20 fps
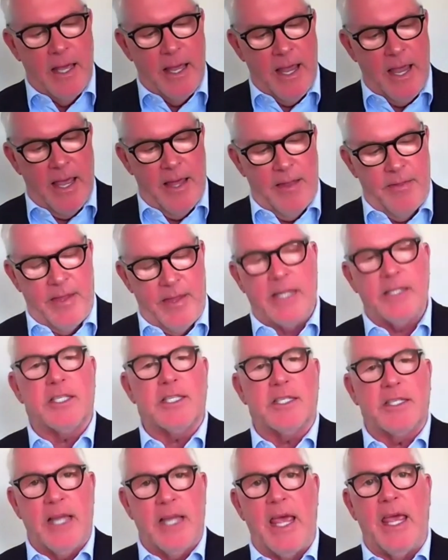and then
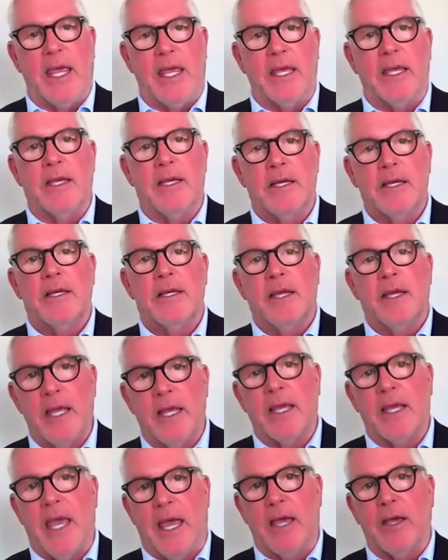stay
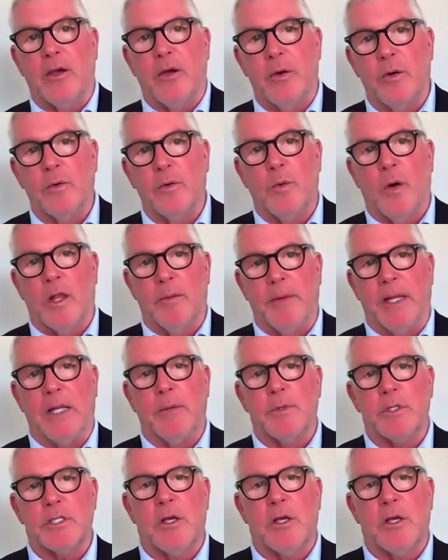in Cancun while the meeting was